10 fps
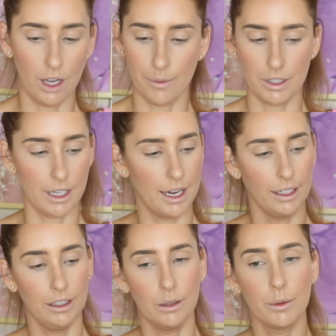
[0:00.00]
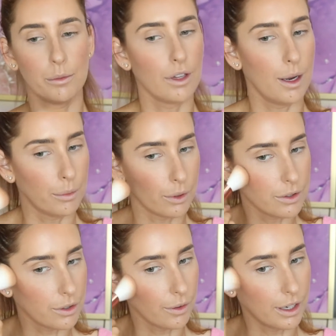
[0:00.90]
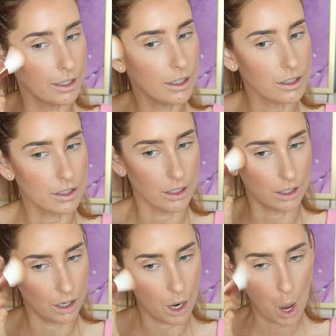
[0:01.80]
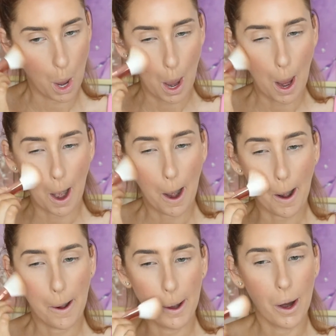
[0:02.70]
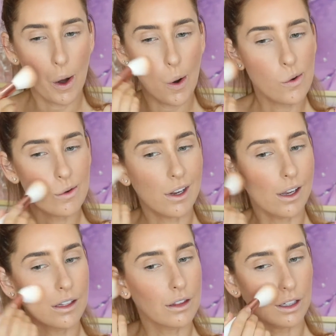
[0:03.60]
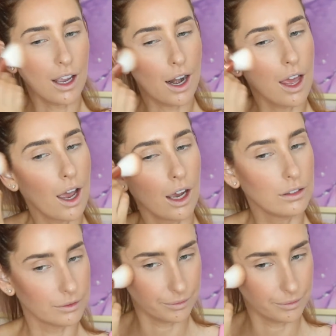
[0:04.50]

I'm just going to add a little bit more of that bronzer around it just to turn down the colour.